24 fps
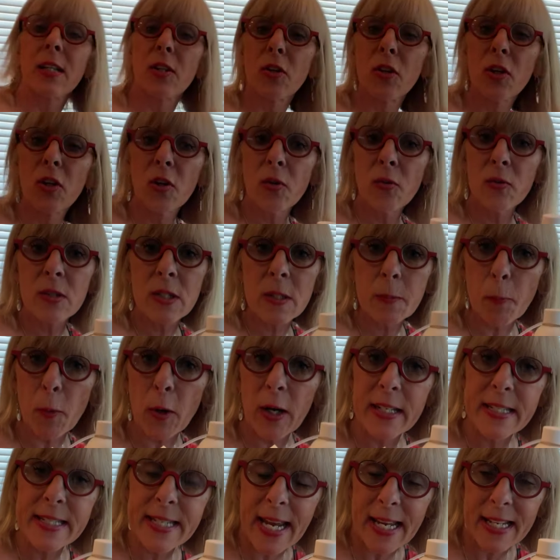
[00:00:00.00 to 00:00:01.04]
you
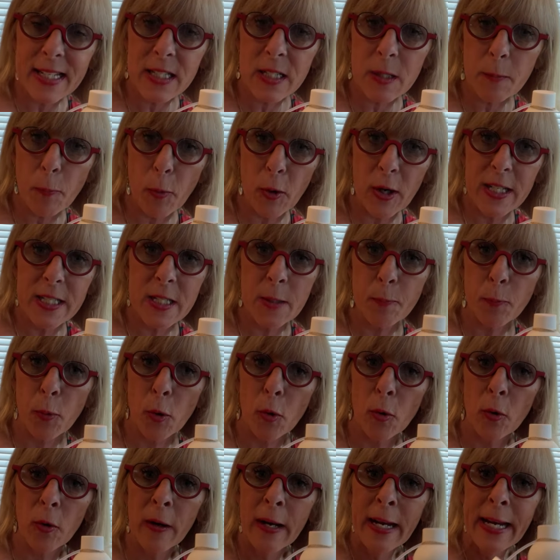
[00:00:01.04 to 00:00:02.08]
spray 10 sprays
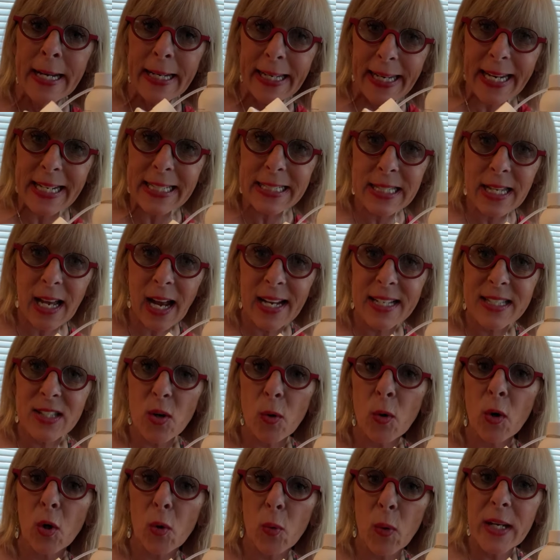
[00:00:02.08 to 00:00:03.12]
per king size
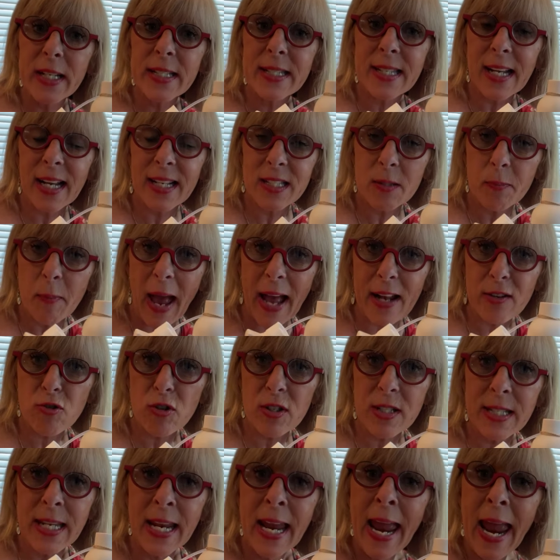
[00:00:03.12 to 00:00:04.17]
or queen size
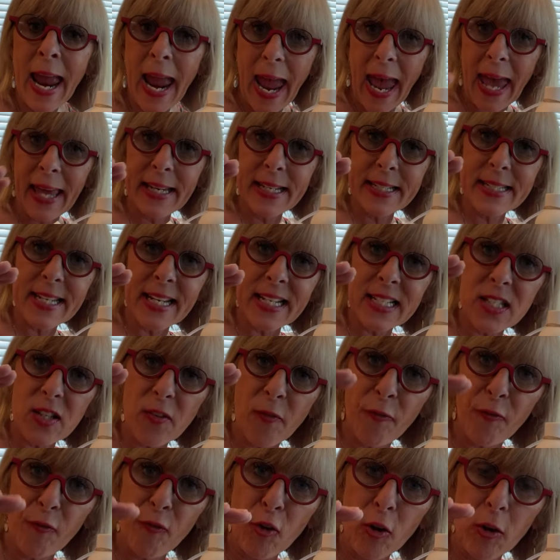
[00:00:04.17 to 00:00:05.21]
mattress, and it takes a
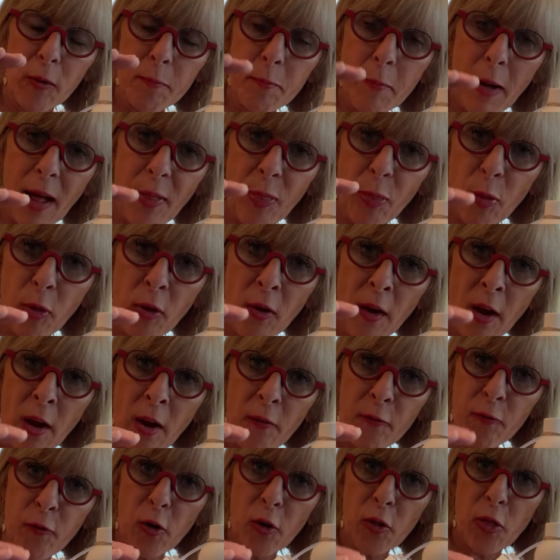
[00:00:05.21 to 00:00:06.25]
full month
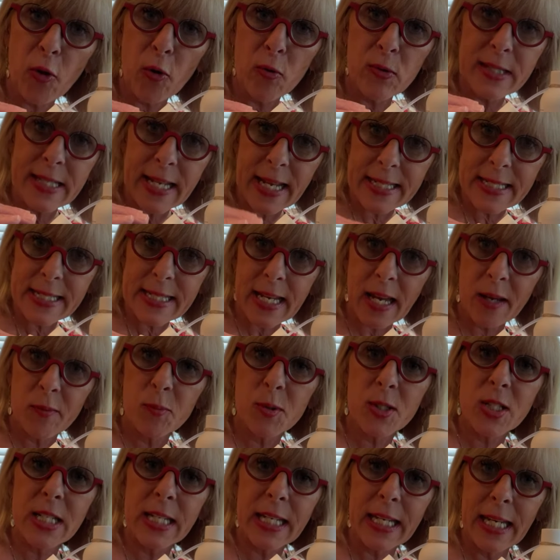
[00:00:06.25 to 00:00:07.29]
for those
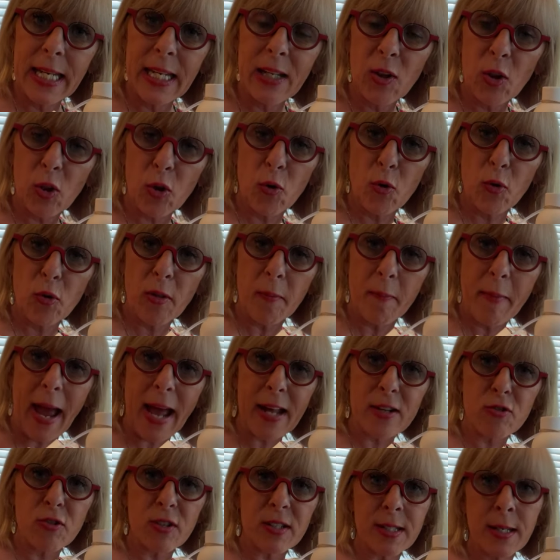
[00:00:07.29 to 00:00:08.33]
enzymes to eat through the
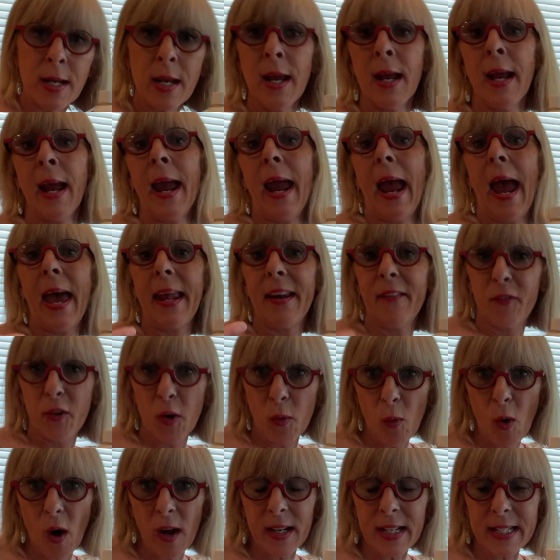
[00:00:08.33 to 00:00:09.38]
mattress. And if you
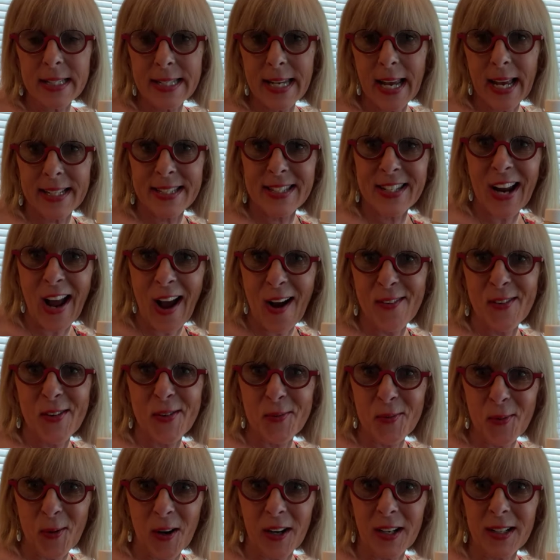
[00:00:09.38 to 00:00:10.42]
want to test how it
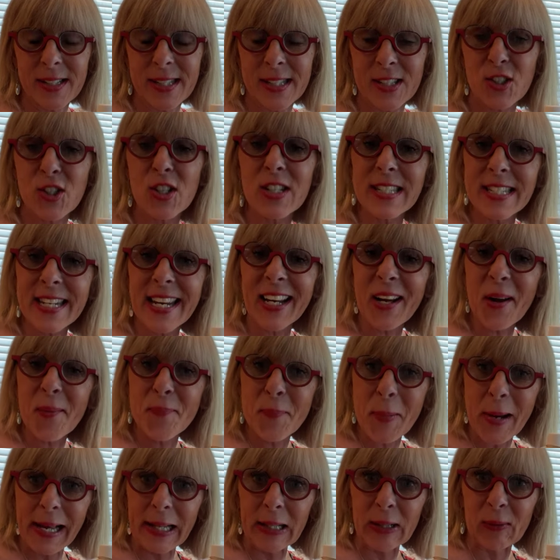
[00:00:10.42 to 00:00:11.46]
works, just take a
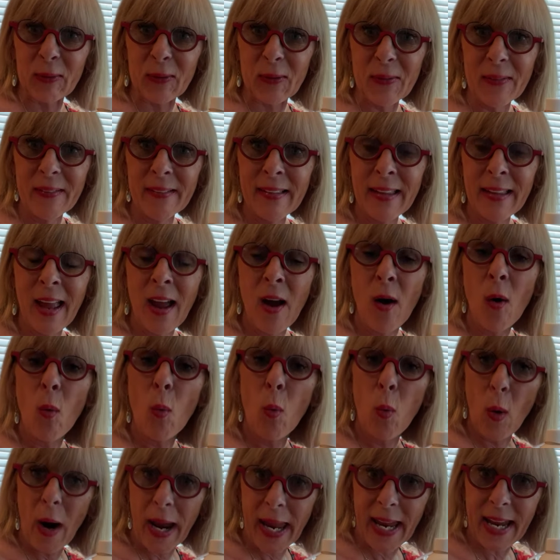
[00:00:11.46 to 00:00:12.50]
pillow,
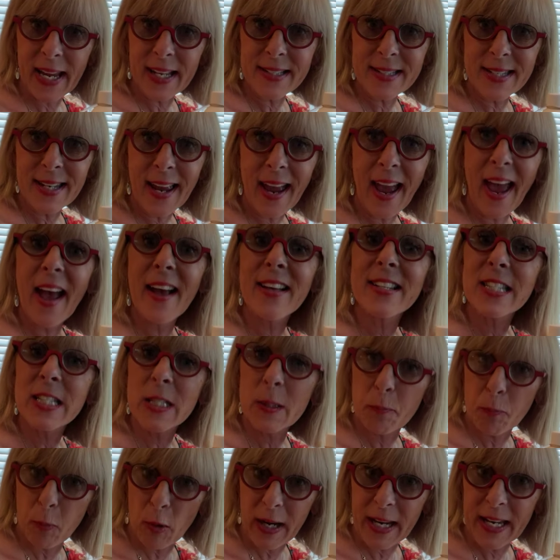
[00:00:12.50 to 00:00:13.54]
weigh it,
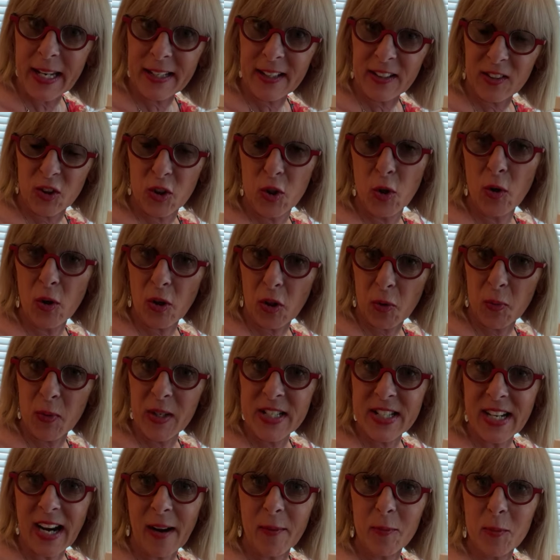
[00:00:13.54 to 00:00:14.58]
spray it 2 or 3
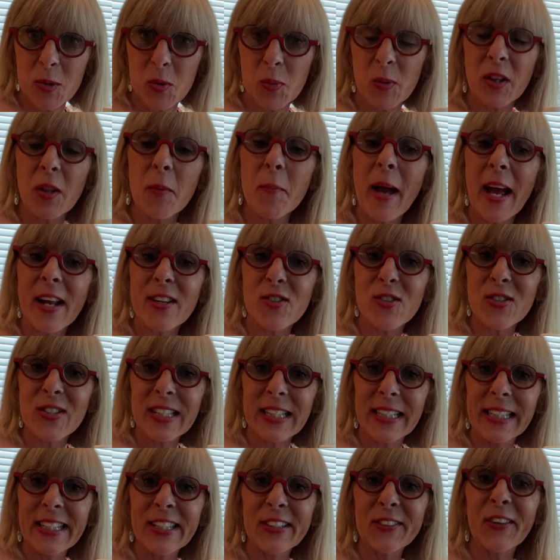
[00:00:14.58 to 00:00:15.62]
times with the mattress
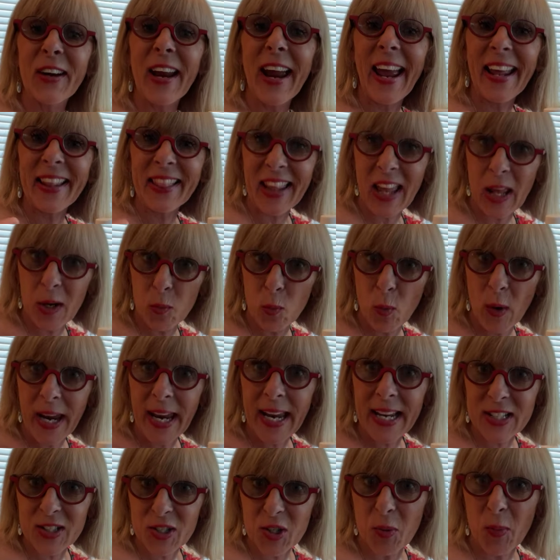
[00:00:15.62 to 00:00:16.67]
cleaner, and then weigh
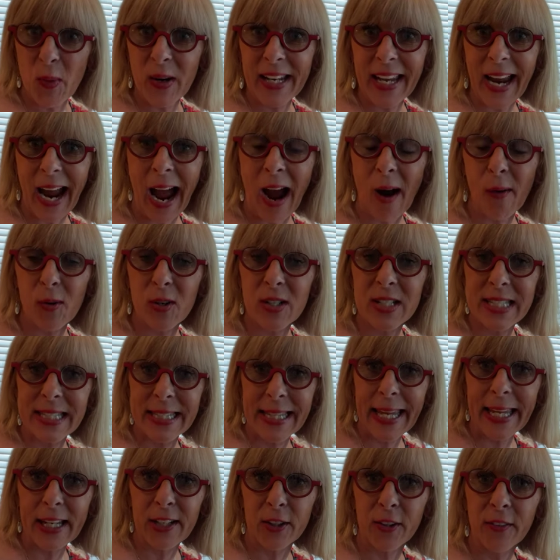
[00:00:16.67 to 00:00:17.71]
it 20 hours
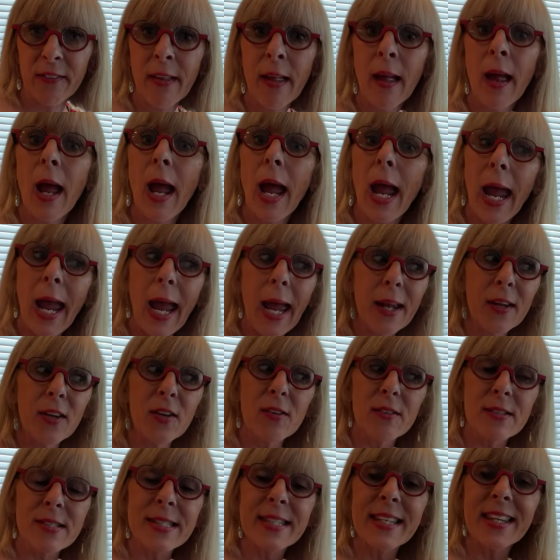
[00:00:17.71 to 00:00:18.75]
later, and
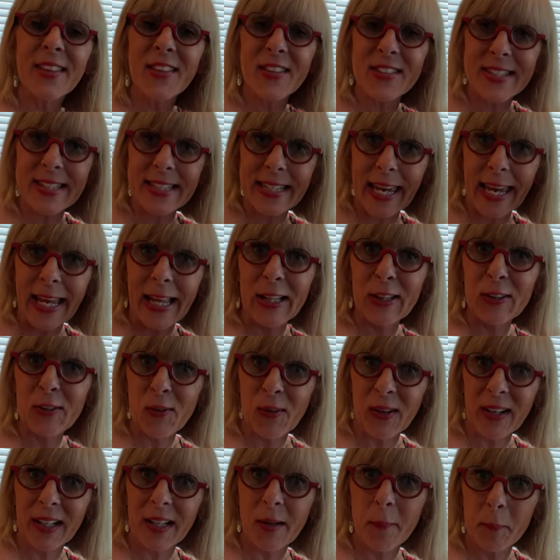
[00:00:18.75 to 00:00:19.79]
you'll see the scale
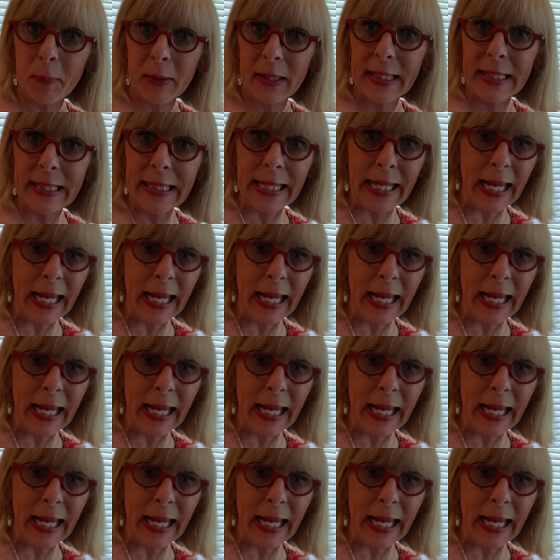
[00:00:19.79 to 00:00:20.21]
going completely